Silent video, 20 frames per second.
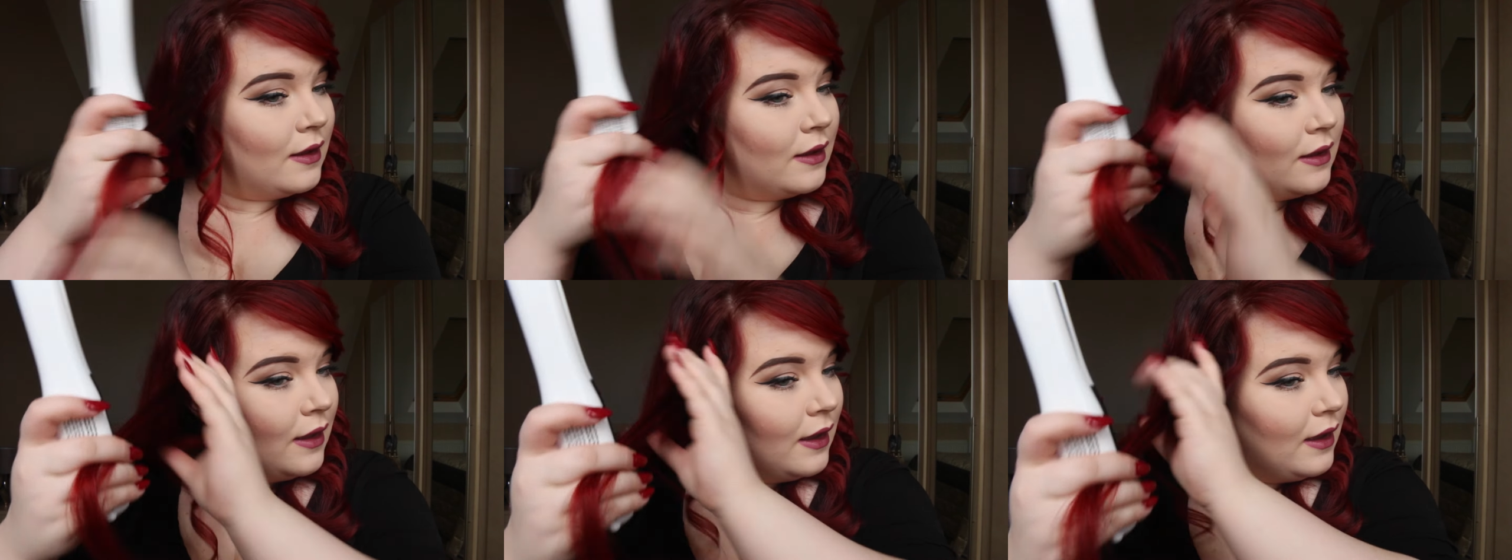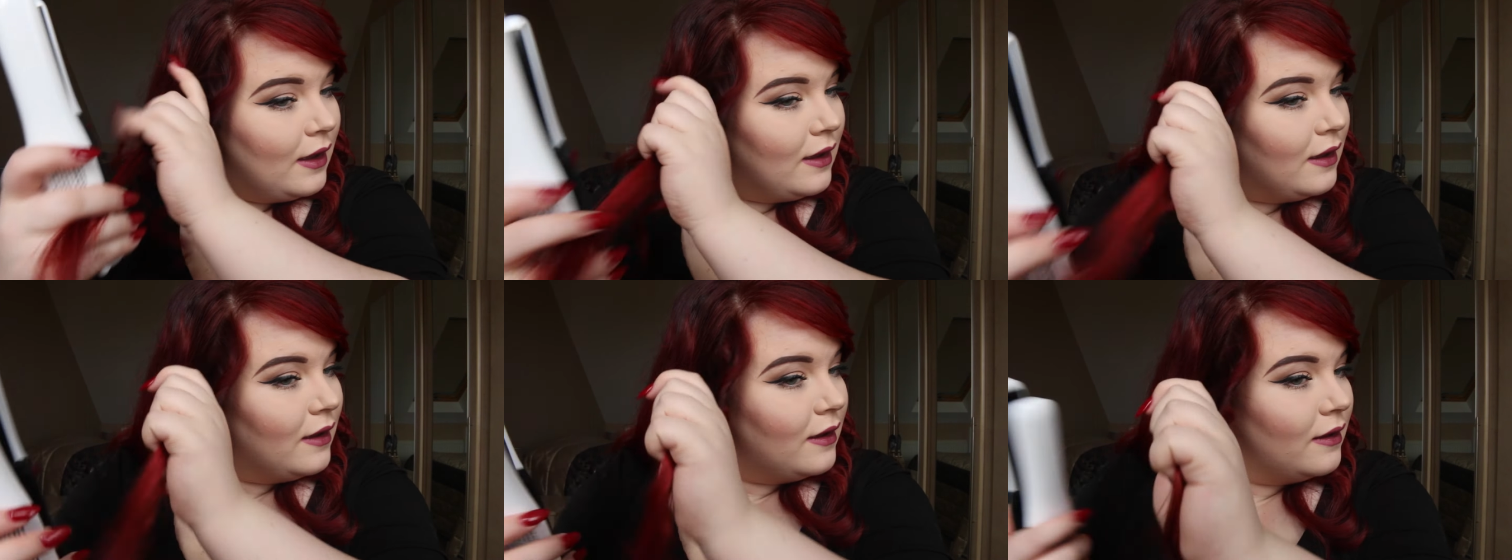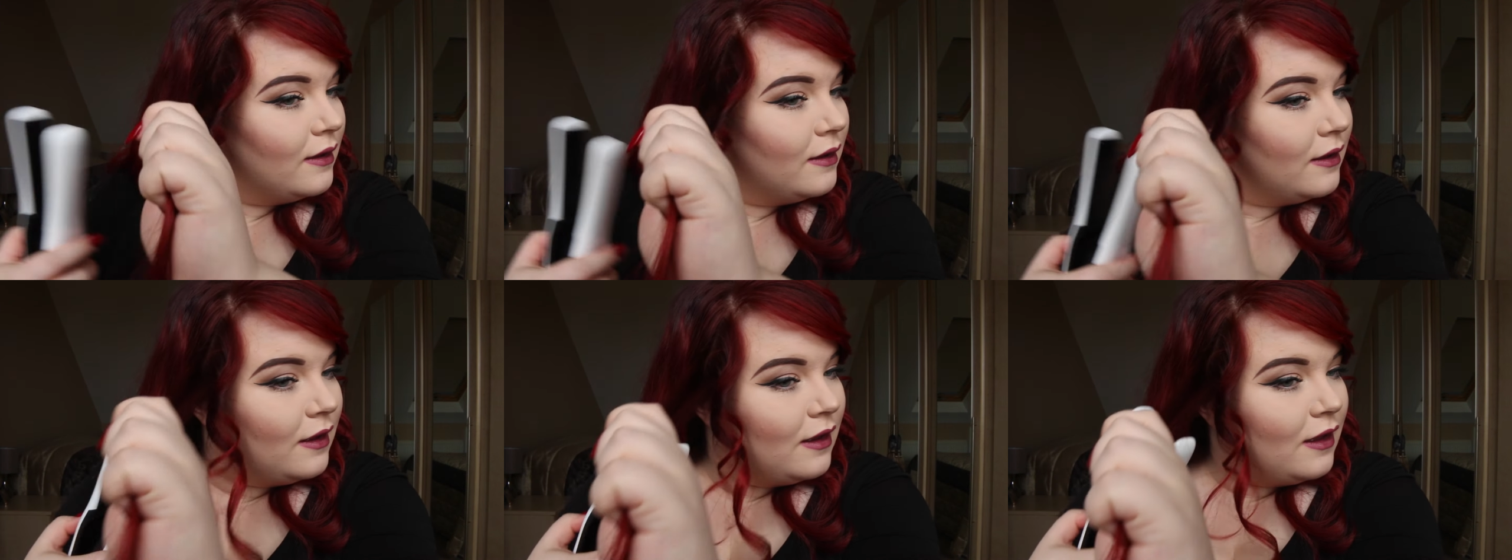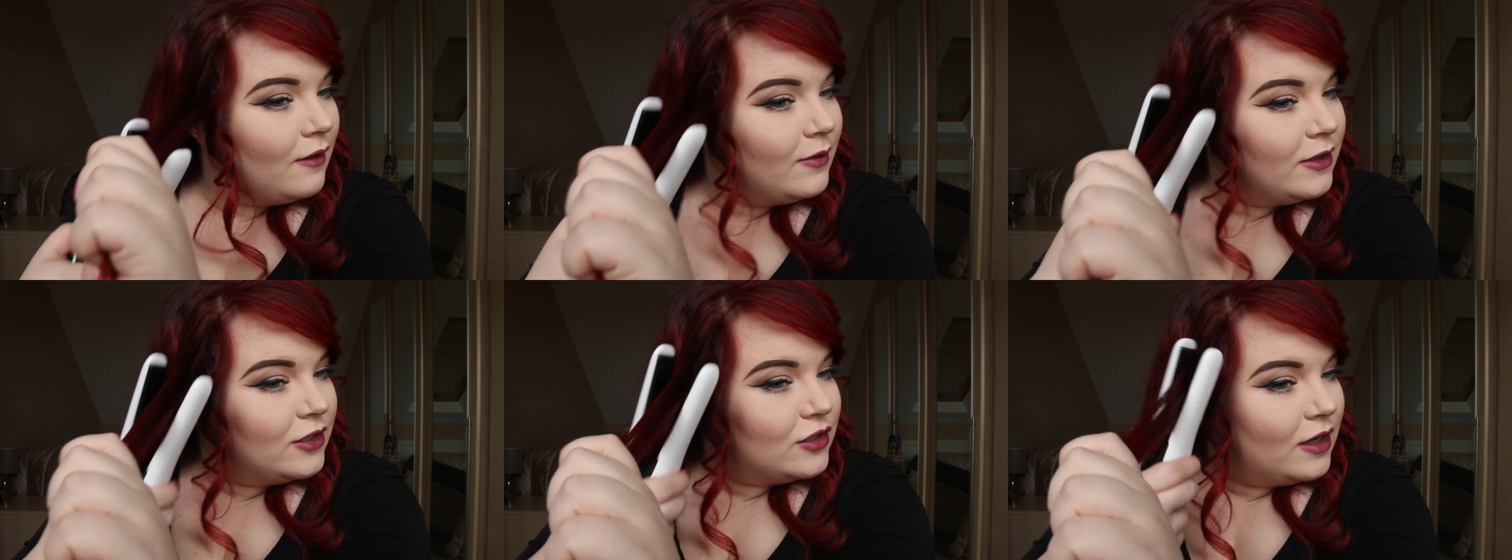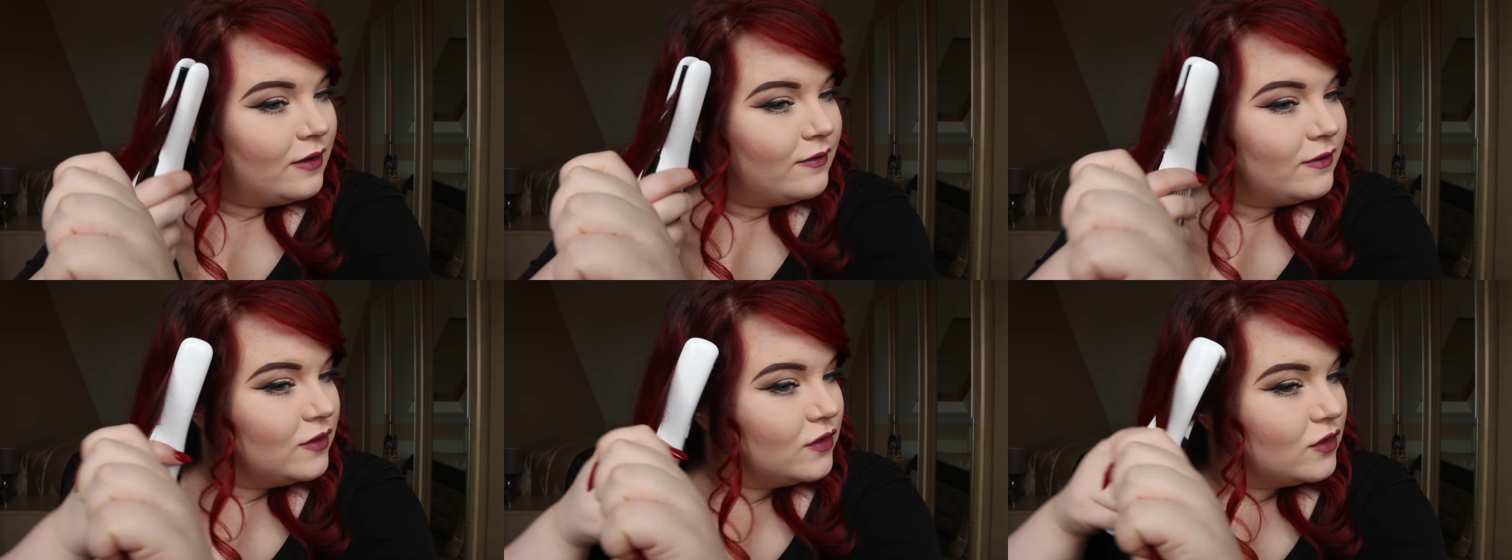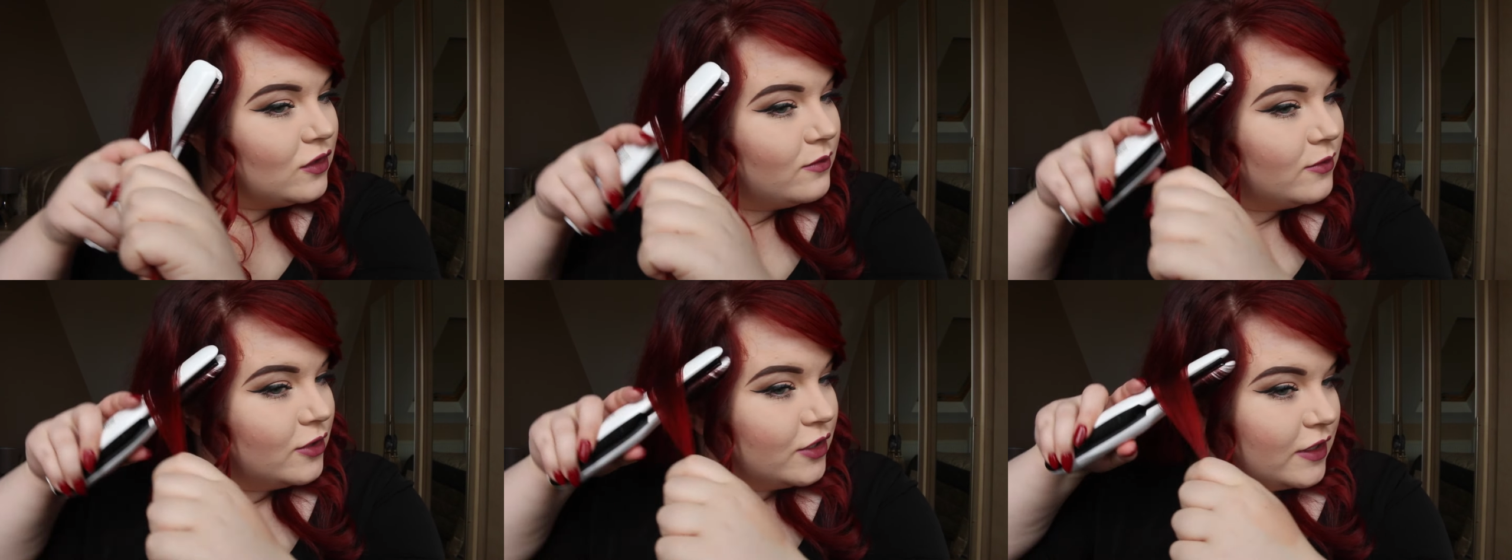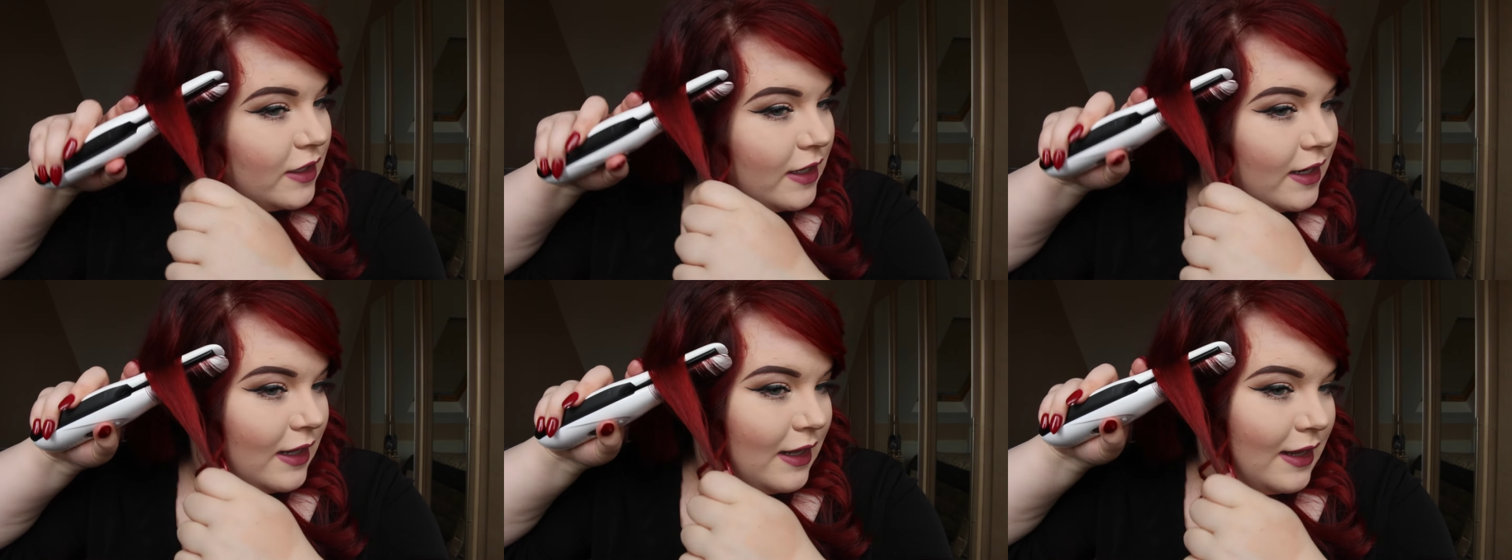Yeah. I've been travelling so
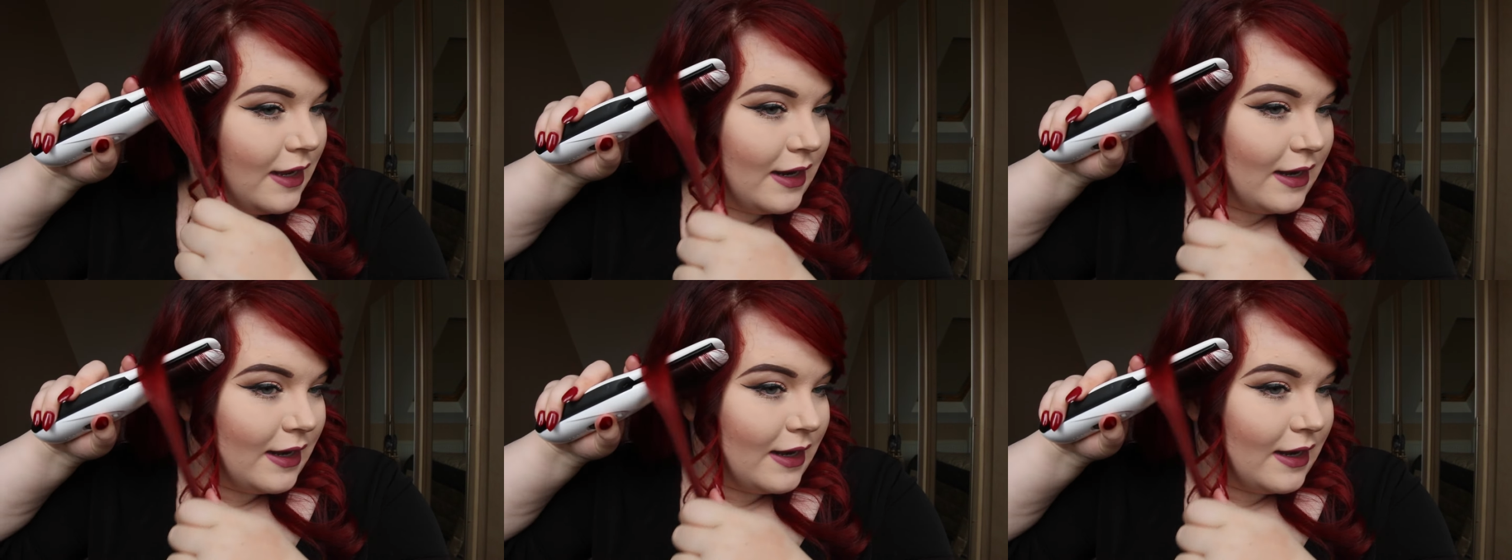much lately